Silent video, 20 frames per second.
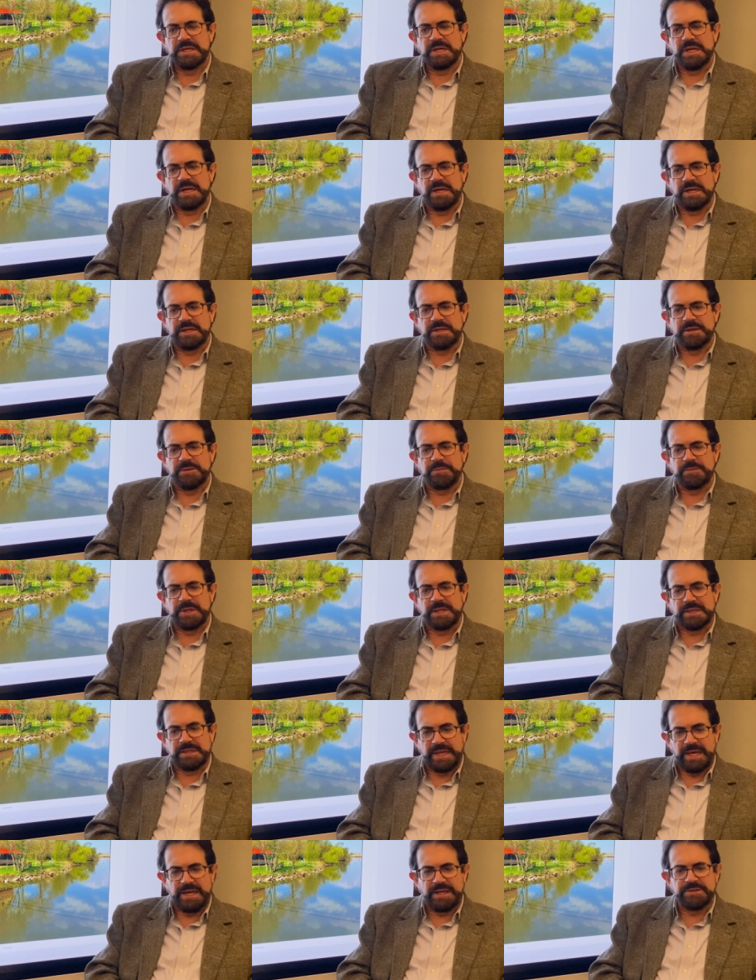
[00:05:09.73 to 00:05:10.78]
um, and
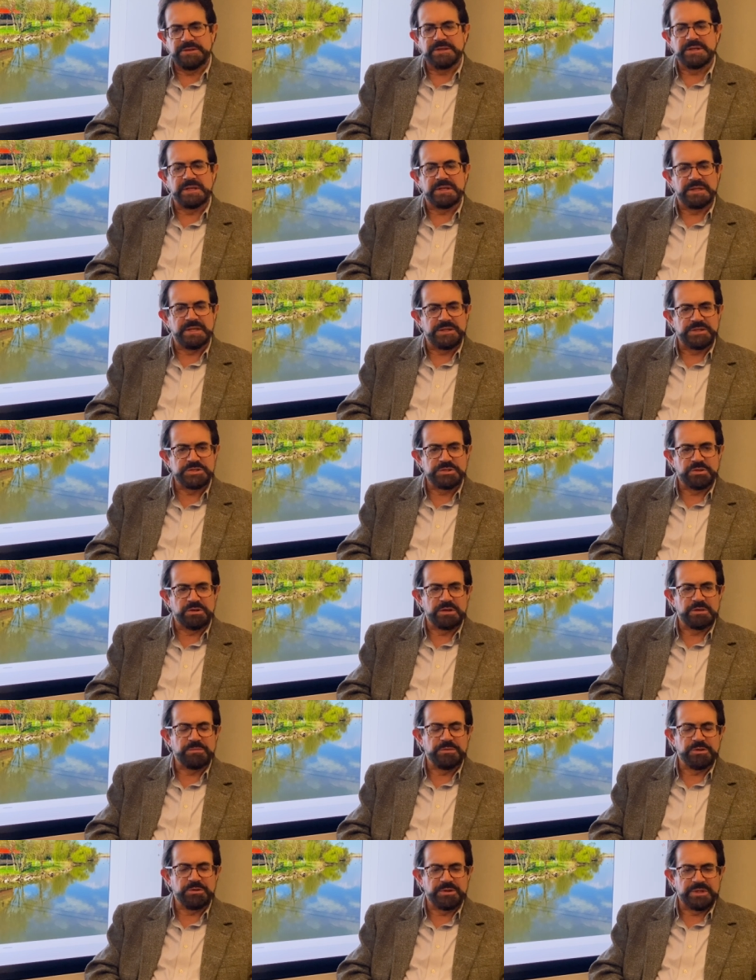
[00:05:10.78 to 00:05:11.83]
landed and then
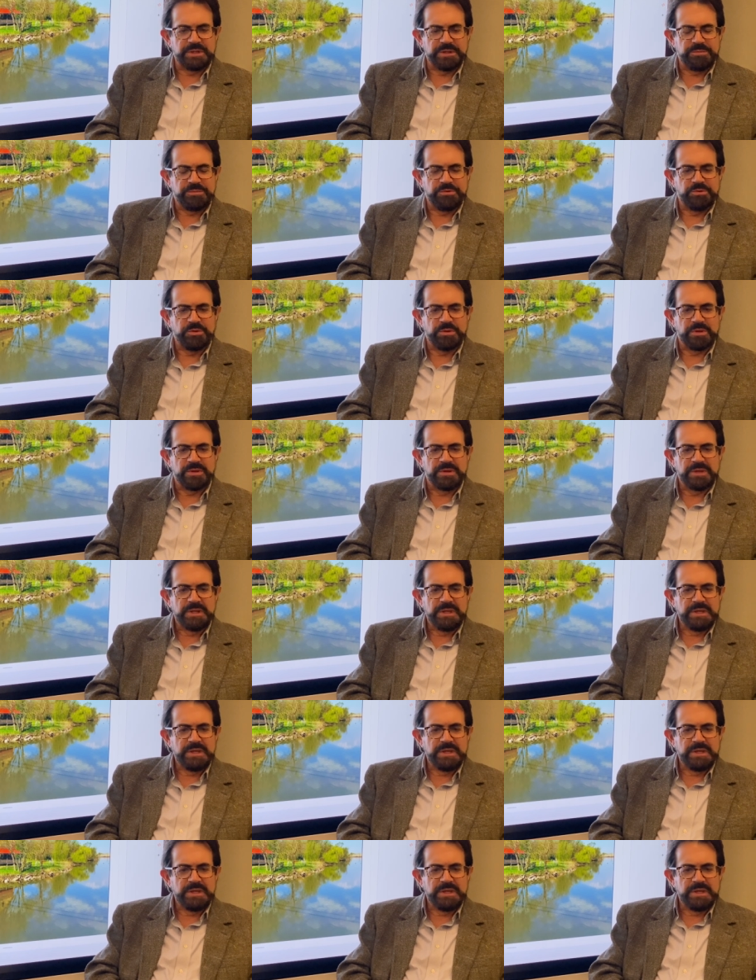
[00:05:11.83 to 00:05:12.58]
started building the port.